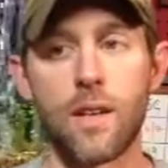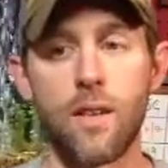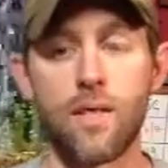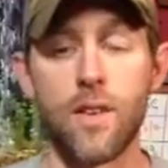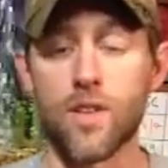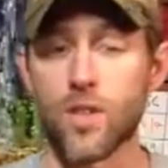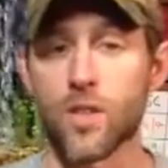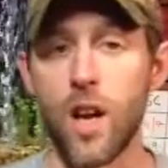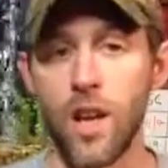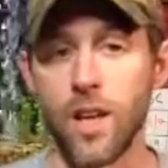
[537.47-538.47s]
the fish is
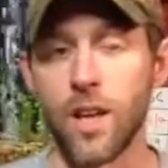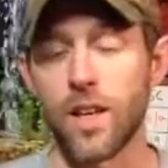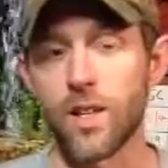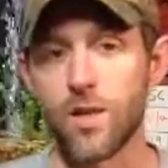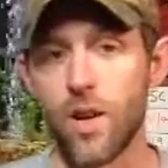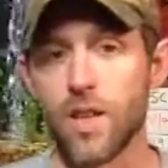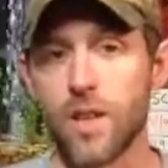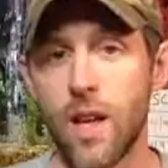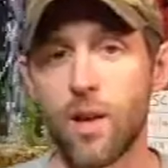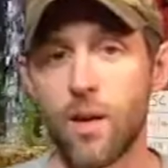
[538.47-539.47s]
not going to get stressed
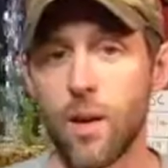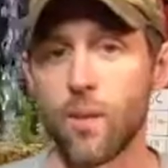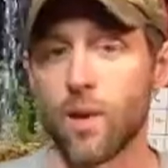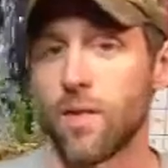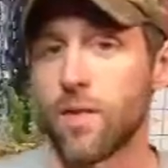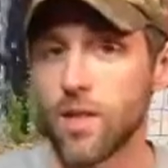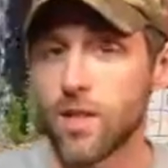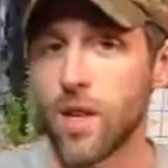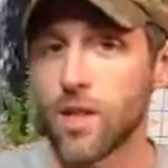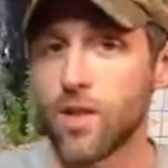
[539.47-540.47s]
out. And when the fish
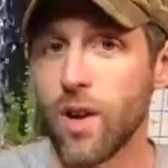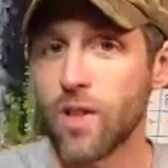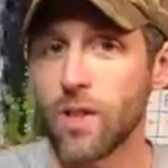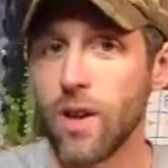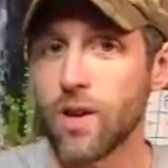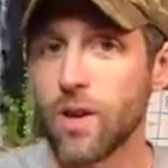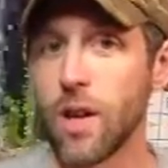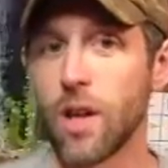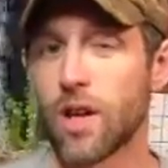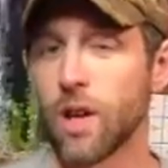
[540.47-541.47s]
gets stressed out,
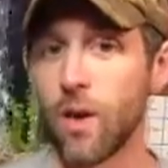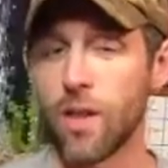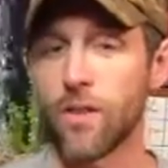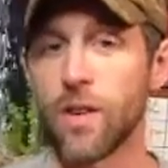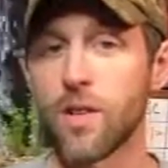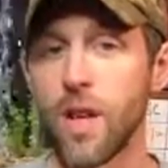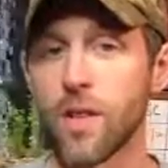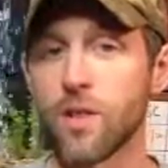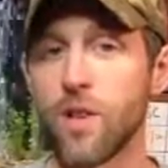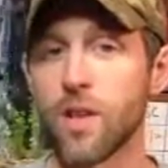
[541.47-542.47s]
your other fish
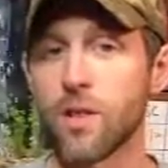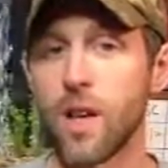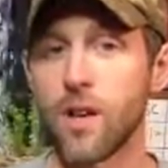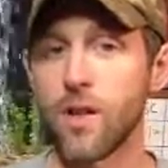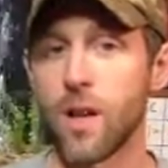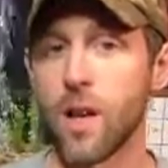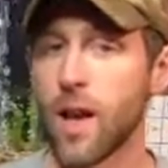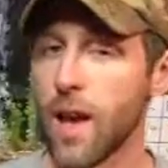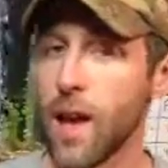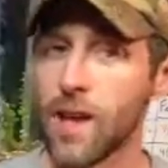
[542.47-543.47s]
get stressed out.
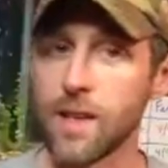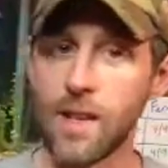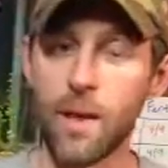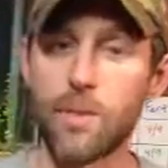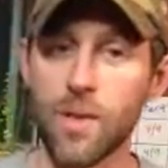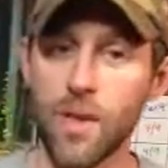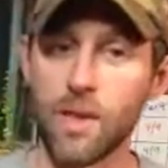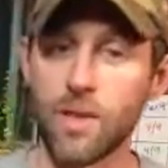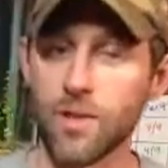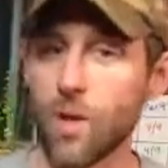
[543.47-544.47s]
Any type of thing that's